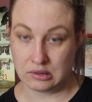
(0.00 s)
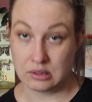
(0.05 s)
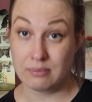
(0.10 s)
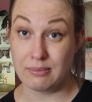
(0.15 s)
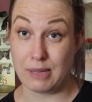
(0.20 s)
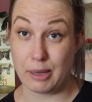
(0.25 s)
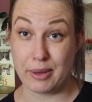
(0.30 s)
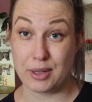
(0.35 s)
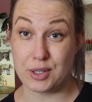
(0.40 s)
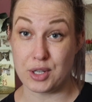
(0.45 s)

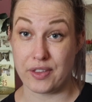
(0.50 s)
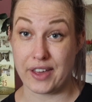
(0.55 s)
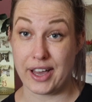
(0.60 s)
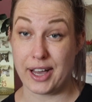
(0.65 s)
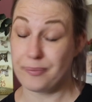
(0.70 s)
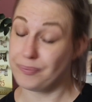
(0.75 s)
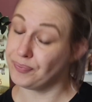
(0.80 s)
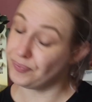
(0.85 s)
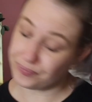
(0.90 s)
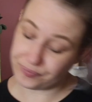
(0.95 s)
Maybe I'll do
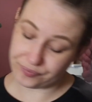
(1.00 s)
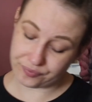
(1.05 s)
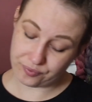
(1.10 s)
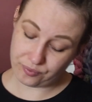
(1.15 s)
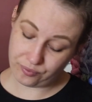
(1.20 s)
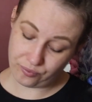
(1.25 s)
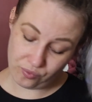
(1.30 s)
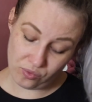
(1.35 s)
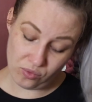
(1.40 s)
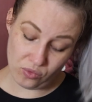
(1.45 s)
that.
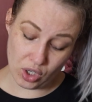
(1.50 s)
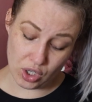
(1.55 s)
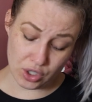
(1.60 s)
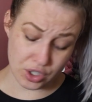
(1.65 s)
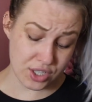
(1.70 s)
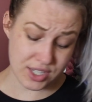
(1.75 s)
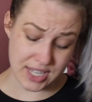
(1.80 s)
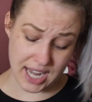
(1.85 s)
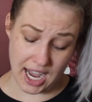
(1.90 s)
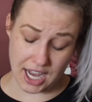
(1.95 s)

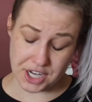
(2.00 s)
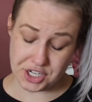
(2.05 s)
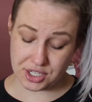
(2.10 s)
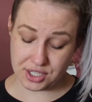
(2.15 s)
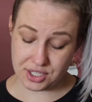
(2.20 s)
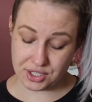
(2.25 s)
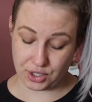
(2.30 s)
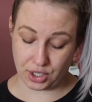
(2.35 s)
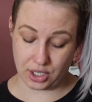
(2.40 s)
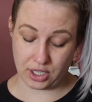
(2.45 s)
Because yeah, I
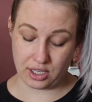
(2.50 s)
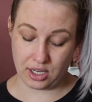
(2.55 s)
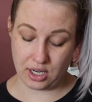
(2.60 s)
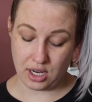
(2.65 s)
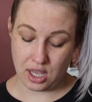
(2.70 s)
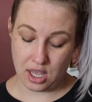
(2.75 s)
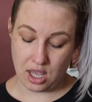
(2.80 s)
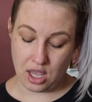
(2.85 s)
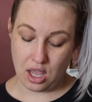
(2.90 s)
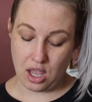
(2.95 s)

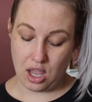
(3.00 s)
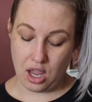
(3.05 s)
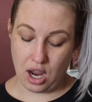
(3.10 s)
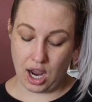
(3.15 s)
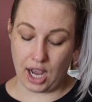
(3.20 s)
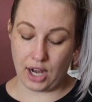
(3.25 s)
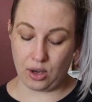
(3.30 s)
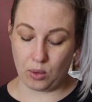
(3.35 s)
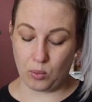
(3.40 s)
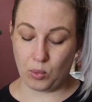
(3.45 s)

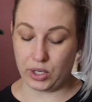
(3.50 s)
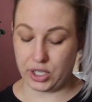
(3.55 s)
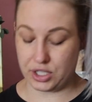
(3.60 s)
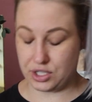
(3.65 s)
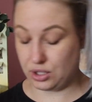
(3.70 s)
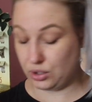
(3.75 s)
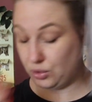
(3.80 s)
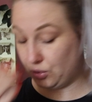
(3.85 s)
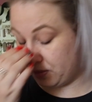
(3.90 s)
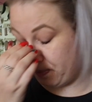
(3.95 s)
don't want it
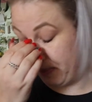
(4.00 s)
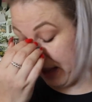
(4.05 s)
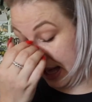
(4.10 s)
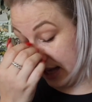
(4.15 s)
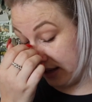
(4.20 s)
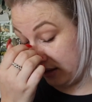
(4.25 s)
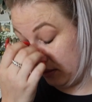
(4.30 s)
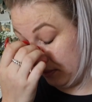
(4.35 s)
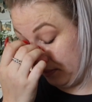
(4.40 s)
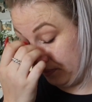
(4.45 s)
to look
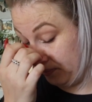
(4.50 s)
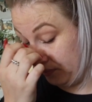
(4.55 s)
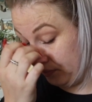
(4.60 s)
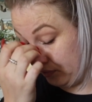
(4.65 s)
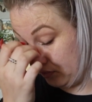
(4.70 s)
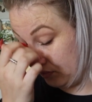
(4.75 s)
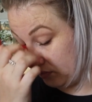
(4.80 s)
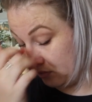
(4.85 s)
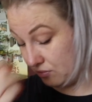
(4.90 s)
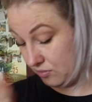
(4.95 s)
bad.
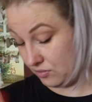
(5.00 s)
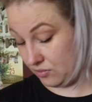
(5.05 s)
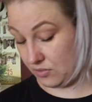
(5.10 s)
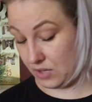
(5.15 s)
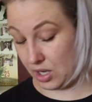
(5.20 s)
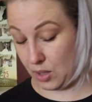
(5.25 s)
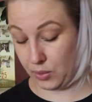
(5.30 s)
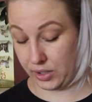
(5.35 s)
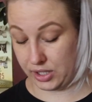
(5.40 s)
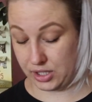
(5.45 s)

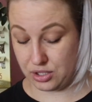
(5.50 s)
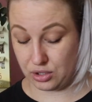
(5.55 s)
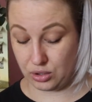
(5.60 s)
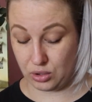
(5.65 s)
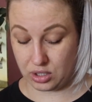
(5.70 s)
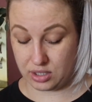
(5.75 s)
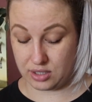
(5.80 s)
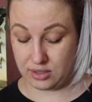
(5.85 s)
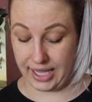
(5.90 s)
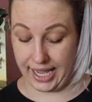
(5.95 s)
I want it to
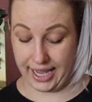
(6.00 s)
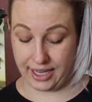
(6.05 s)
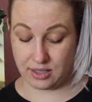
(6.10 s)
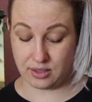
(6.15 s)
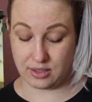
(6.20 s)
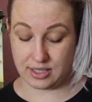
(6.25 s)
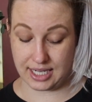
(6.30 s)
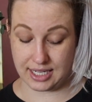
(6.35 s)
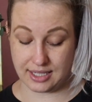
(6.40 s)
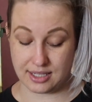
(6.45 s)
look
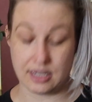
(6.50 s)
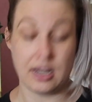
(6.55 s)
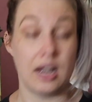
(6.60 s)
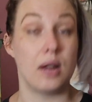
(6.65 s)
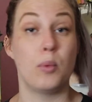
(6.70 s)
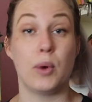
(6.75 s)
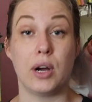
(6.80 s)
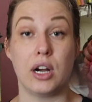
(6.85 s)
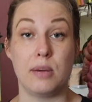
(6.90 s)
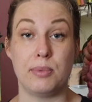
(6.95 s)
like decent
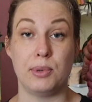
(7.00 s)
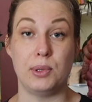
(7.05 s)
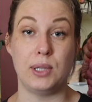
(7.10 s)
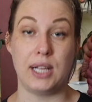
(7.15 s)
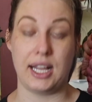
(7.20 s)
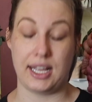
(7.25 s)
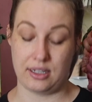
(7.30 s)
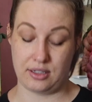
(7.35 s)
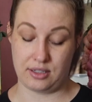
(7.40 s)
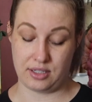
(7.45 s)
and wearable
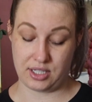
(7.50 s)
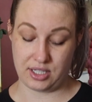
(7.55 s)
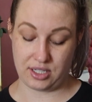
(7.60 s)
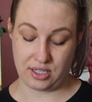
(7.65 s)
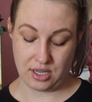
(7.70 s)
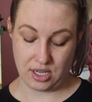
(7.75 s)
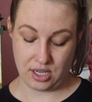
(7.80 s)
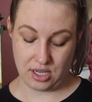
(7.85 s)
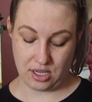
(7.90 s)
and